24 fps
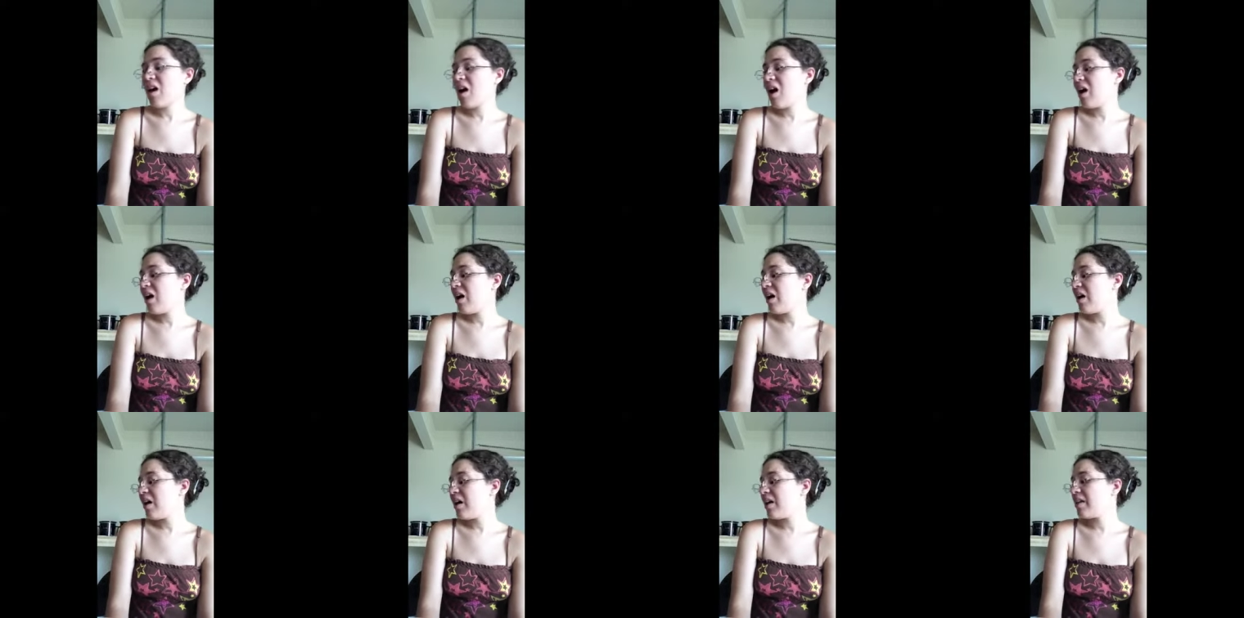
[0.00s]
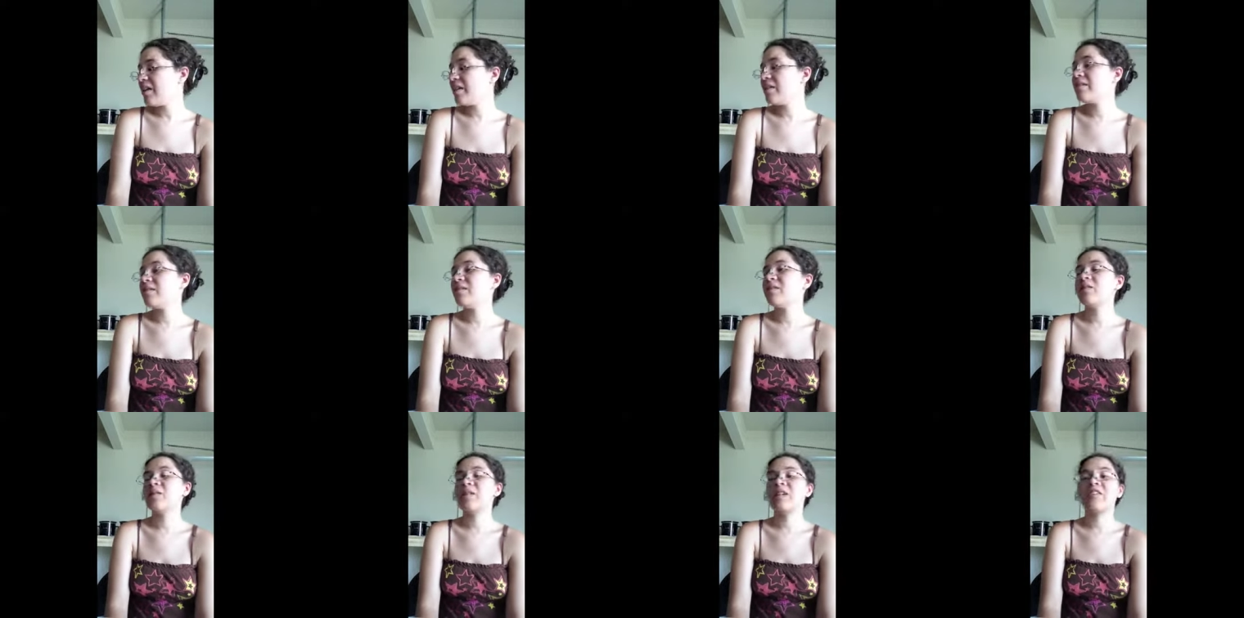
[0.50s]
I
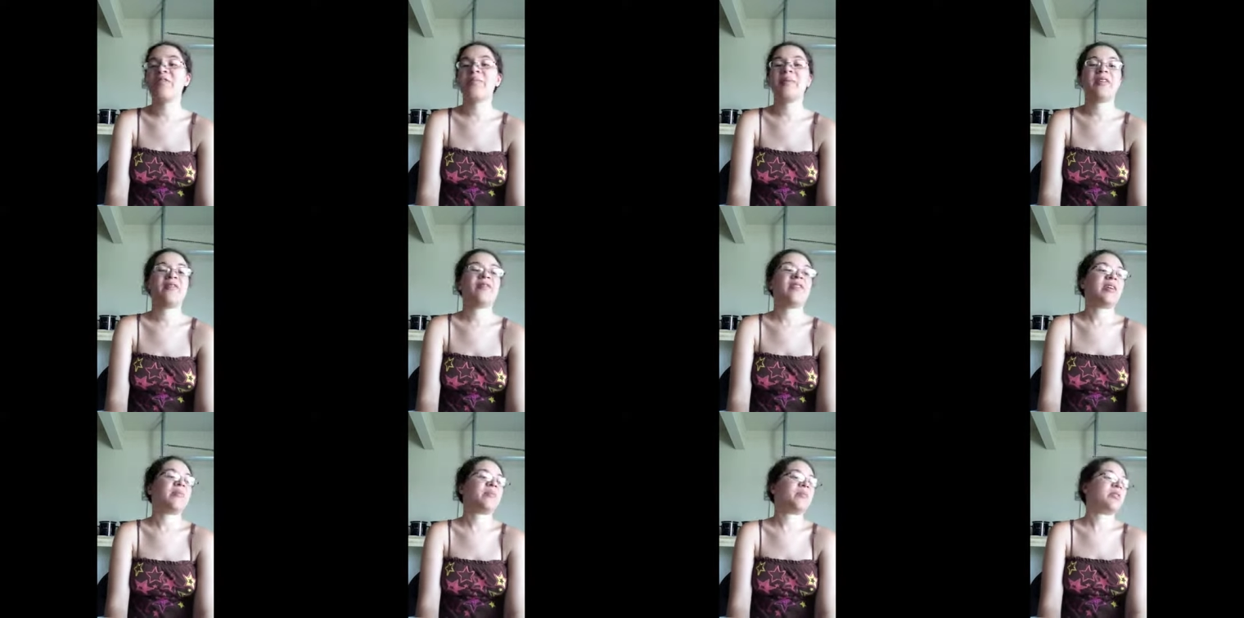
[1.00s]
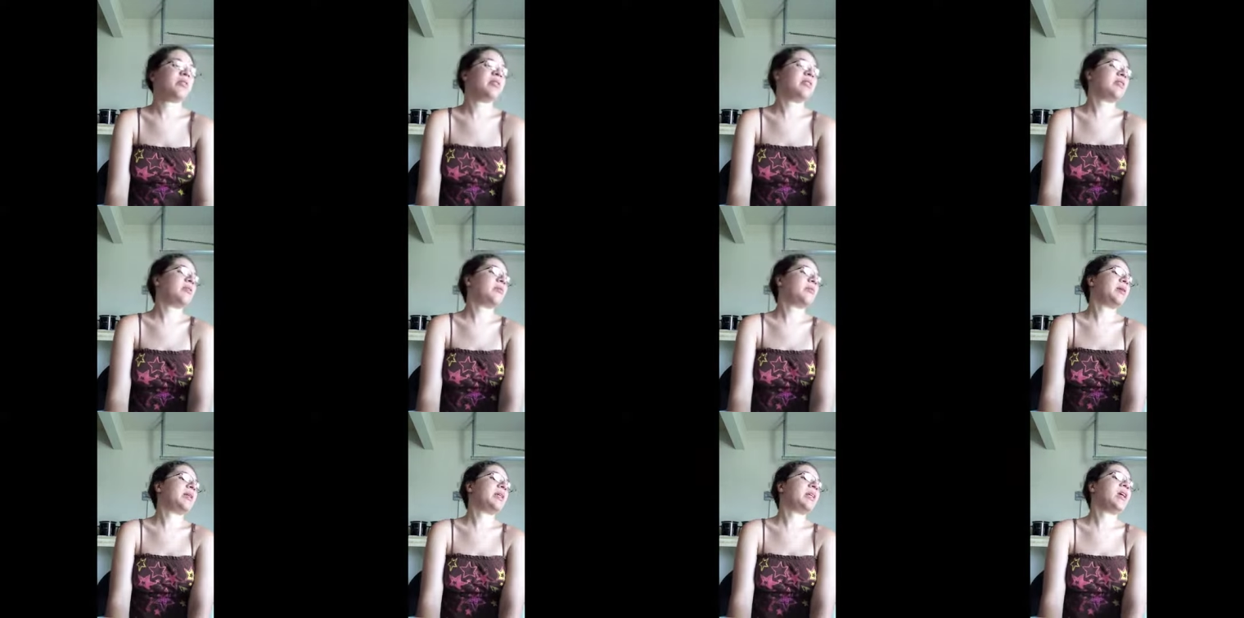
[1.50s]
don't have my fiber
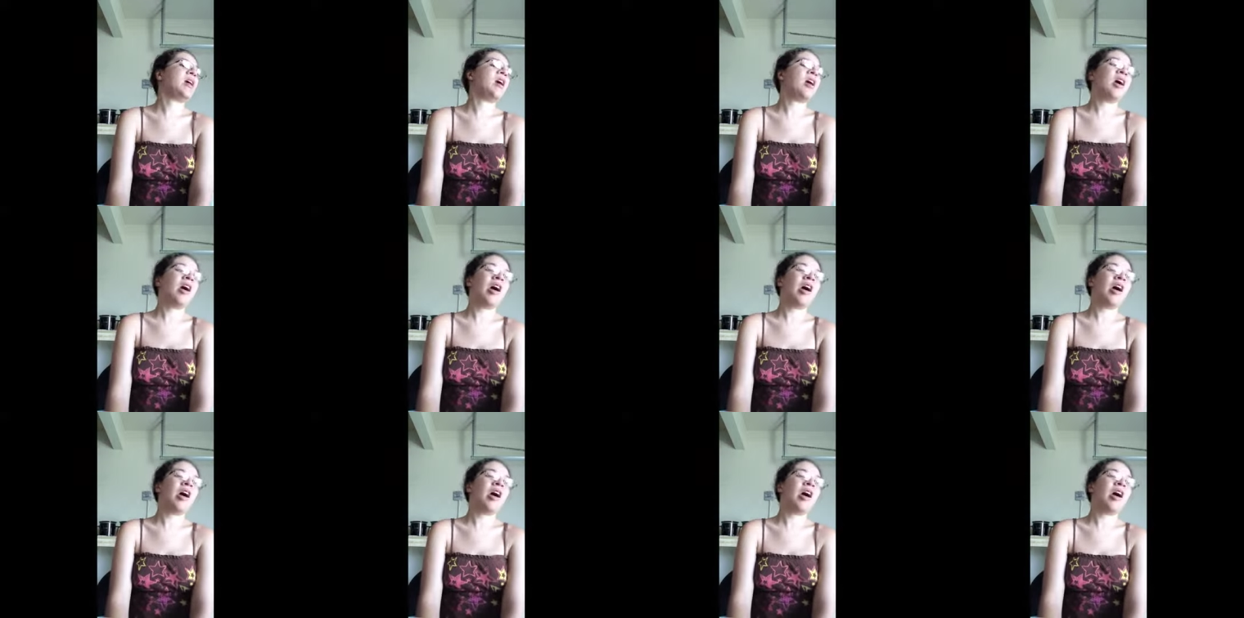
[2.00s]
near me.